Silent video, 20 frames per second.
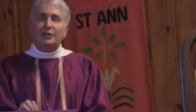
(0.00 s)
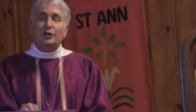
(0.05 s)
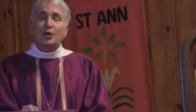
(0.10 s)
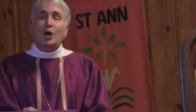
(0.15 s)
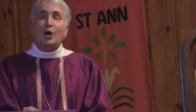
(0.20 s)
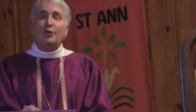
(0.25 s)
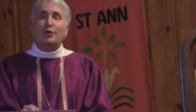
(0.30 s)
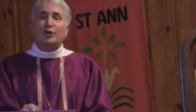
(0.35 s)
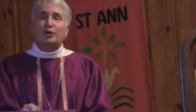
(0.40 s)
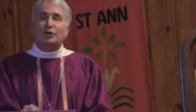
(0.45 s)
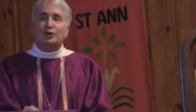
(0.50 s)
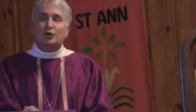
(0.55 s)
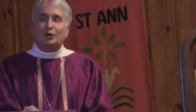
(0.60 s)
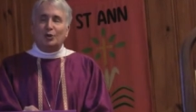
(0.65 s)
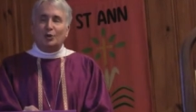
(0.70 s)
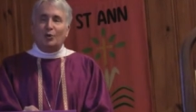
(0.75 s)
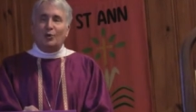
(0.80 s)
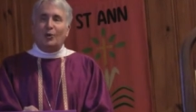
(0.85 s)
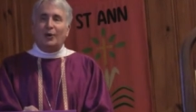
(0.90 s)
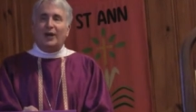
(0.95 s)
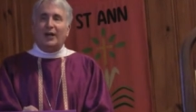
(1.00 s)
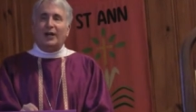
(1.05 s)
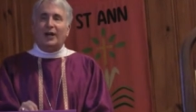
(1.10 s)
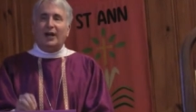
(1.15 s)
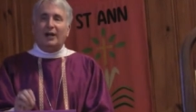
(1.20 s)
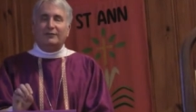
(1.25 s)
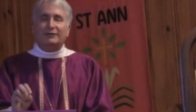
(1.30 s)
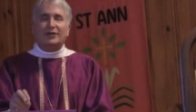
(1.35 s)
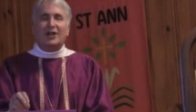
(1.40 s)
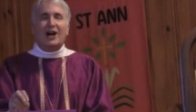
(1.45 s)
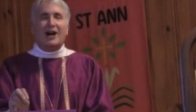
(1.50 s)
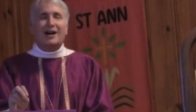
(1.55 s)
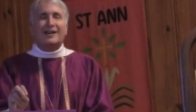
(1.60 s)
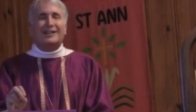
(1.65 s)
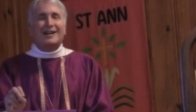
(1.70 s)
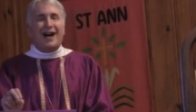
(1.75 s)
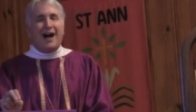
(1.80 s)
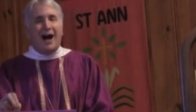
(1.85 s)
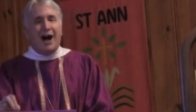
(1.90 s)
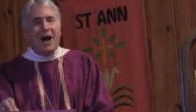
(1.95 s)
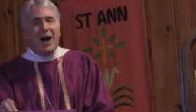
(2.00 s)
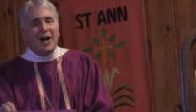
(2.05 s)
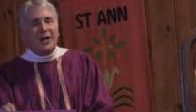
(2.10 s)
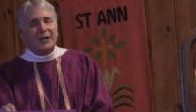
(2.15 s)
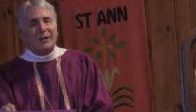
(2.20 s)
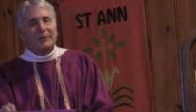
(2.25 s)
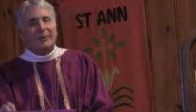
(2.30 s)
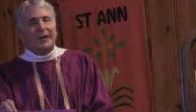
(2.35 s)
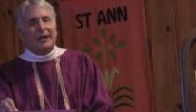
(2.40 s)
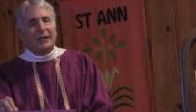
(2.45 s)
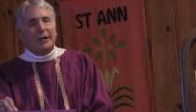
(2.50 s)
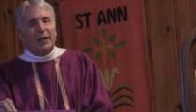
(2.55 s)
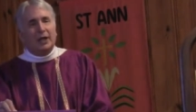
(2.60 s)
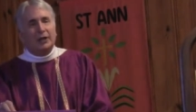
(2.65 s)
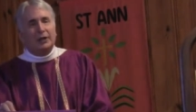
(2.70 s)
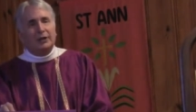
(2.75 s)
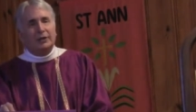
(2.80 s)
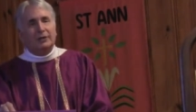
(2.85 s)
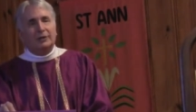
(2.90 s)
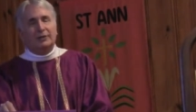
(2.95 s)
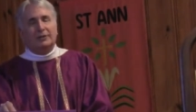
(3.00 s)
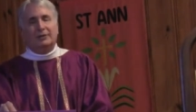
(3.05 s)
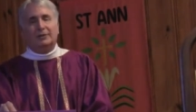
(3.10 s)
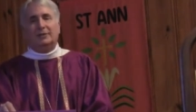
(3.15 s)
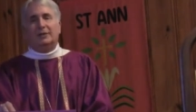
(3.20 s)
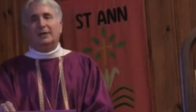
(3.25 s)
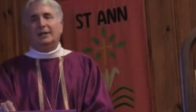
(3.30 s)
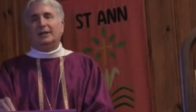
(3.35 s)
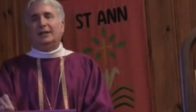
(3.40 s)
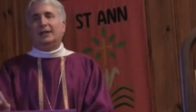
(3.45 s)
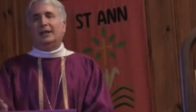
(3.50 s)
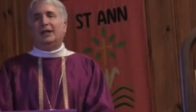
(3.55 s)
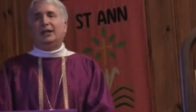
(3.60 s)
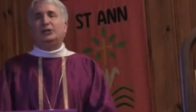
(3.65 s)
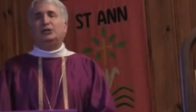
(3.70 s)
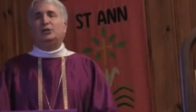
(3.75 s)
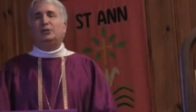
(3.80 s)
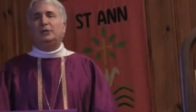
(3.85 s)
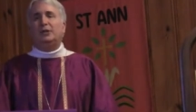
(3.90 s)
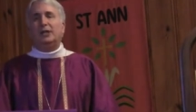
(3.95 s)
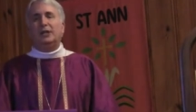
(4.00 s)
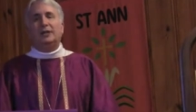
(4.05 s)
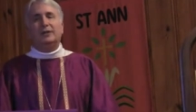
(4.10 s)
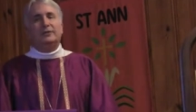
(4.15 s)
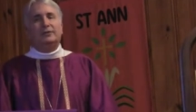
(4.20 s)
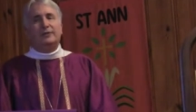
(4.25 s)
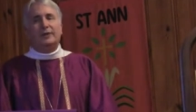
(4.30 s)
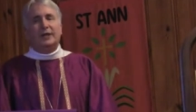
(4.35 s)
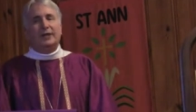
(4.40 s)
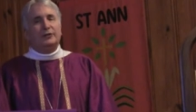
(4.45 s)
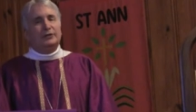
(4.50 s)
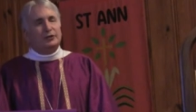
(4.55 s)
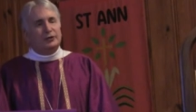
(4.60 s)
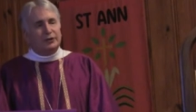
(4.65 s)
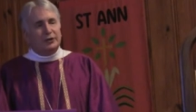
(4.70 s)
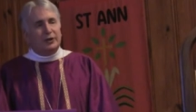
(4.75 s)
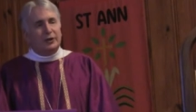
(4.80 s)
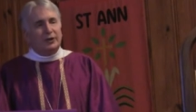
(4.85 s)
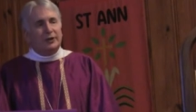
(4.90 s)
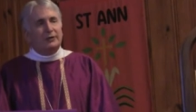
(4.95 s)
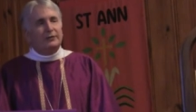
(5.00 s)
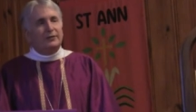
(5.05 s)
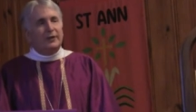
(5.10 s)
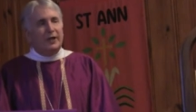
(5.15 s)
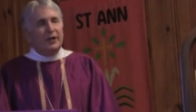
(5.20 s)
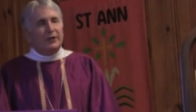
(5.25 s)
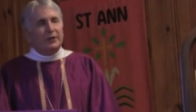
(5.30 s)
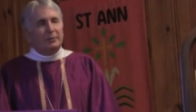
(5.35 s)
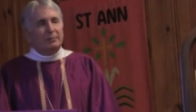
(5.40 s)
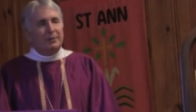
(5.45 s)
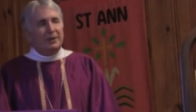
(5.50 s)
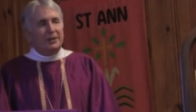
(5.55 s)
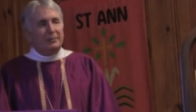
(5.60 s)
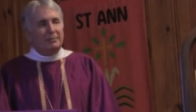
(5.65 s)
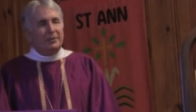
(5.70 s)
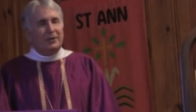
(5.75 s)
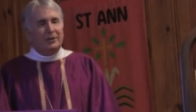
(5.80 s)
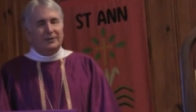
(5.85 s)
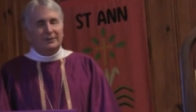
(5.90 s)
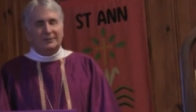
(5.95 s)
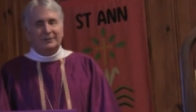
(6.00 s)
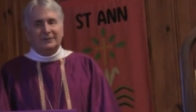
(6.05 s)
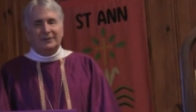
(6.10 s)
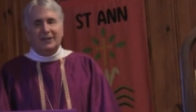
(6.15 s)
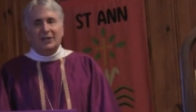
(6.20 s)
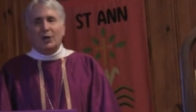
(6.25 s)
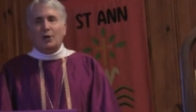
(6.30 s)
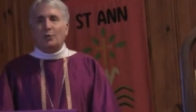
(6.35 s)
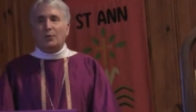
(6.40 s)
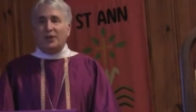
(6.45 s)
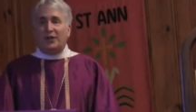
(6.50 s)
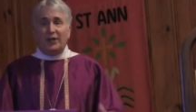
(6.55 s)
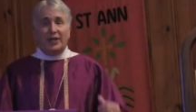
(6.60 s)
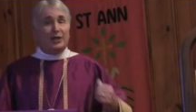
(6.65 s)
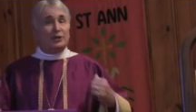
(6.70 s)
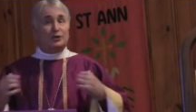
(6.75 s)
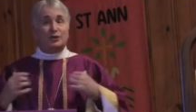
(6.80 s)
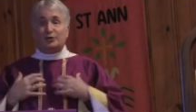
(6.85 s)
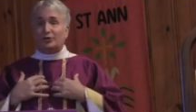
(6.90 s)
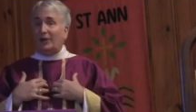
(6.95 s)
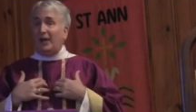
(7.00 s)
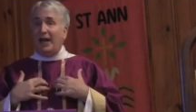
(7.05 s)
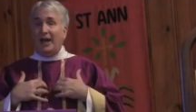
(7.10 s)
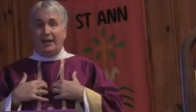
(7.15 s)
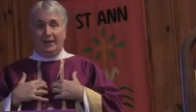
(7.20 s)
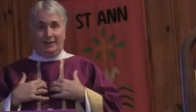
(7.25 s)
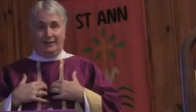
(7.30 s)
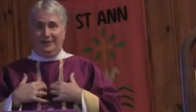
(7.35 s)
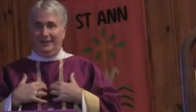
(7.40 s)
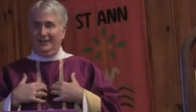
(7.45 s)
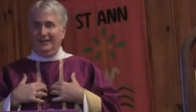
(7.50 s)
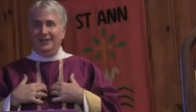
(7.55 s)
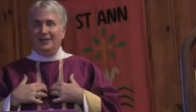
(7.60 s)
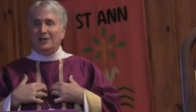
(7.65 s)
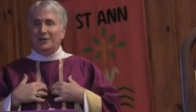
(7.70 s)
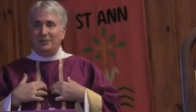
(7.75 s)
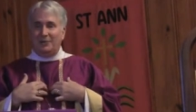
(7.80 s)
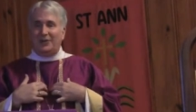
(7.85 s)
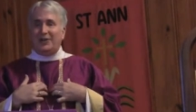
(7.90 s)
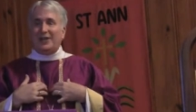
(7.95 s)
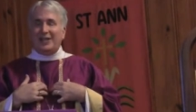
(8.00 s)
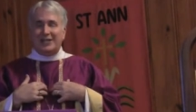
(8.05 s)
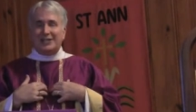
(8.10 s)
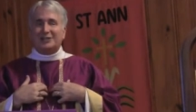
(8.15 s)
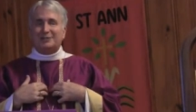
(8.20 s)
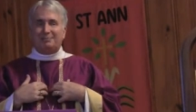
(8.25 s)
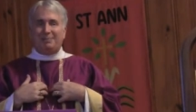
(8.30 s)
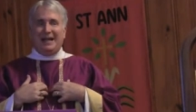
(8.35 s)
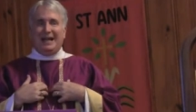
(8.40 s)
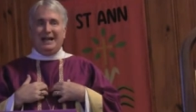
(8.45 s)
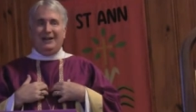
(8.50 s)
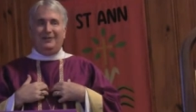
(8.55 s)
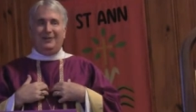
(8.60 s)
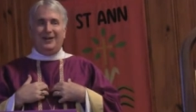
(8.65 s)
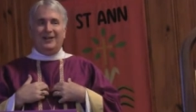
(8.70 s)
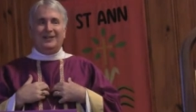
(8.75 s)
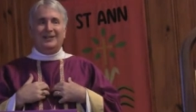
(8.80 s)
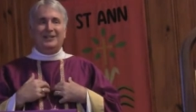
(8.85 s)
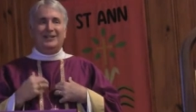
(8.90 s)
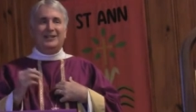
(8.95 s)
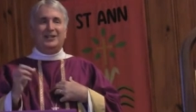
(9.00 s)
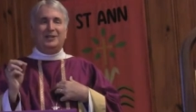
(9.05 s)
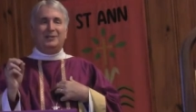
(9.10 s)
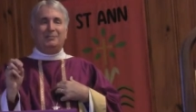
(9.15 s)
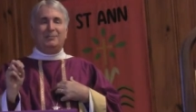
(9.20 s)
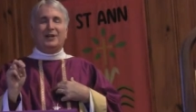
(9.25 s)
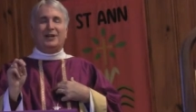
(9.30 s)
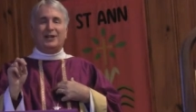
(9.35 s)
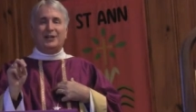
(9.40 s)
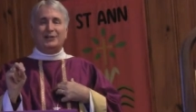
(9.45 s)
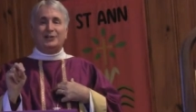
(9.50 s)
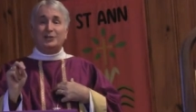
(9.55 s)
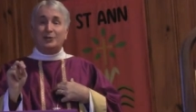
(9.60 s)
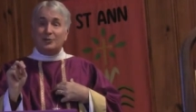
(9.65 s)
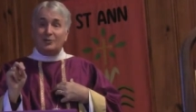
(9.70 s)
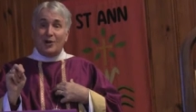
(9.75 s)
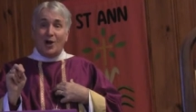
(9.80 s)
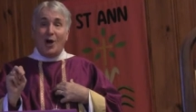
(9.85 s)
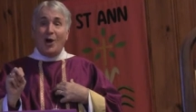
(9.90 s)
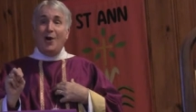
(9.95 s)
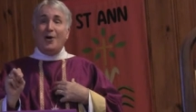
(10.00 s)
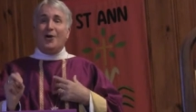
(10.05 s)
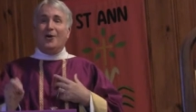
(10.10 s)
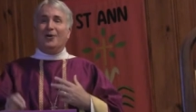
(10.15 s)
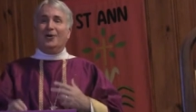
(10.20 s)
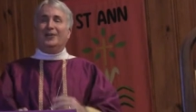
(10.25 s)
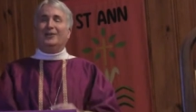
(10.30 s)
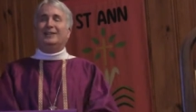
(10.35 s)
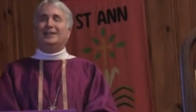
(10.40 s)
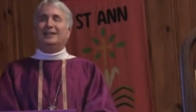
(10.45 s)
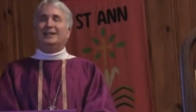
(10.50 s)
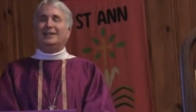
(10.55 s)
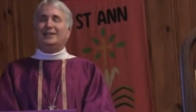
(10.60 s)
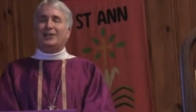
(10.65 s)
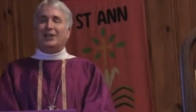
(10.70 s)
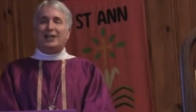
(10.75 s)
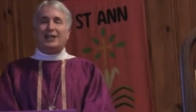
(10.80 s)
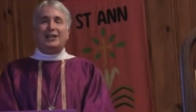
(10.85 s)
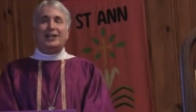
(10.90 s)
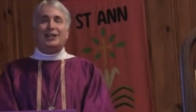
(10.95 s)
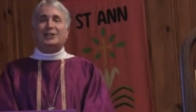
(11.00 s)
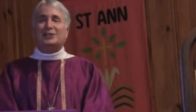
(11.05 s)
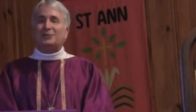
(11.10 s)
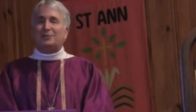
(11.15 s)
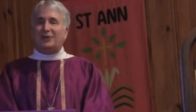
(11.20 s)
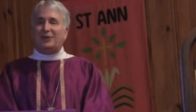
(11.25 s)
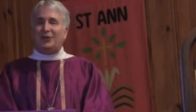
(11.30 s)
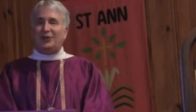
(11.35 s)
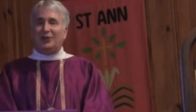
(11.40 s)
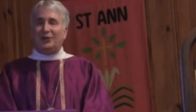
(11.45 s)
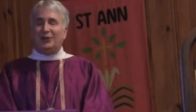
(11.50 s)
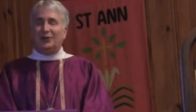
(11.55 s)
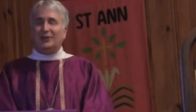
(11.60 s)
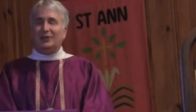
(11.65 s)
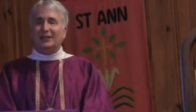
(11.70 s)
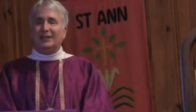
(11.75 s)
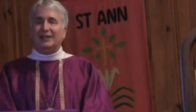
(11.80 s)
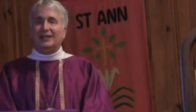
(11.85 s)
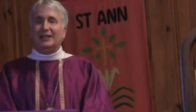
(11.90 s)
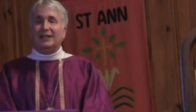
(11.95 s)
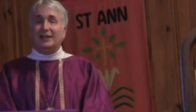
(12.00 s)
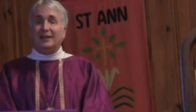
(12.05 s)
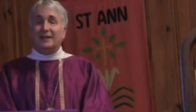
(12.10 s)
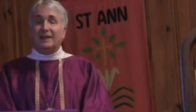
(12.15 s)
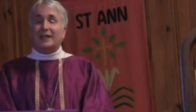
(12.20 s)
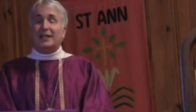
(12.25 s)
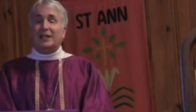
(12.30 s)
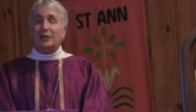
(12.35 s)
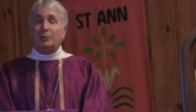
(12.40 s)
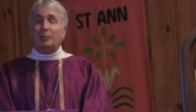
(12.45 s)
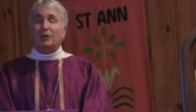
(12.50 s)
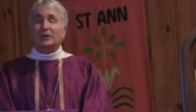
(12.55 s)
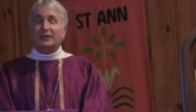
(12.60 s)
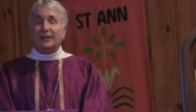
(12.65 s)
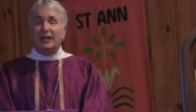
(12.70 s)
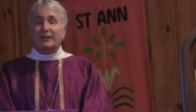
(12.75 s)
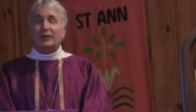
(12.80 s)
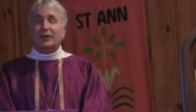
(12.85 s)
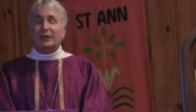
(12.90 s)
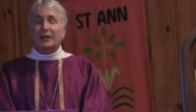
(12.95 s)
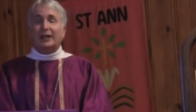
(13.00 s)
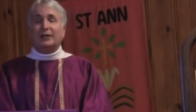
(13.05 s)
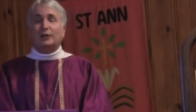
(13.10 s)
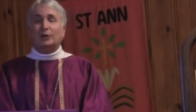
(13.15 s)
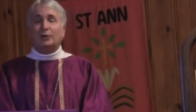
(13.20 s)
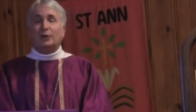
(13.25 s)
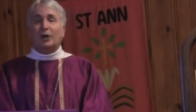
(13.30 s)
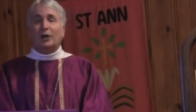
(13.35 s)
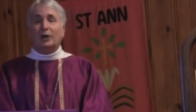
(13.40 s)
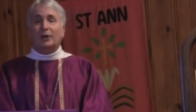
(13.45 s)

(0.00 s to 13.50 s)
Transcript: Know the joy of God honoring you as you give and serve other people with His strength, with His power, because you know that He is with you and that He will never let you.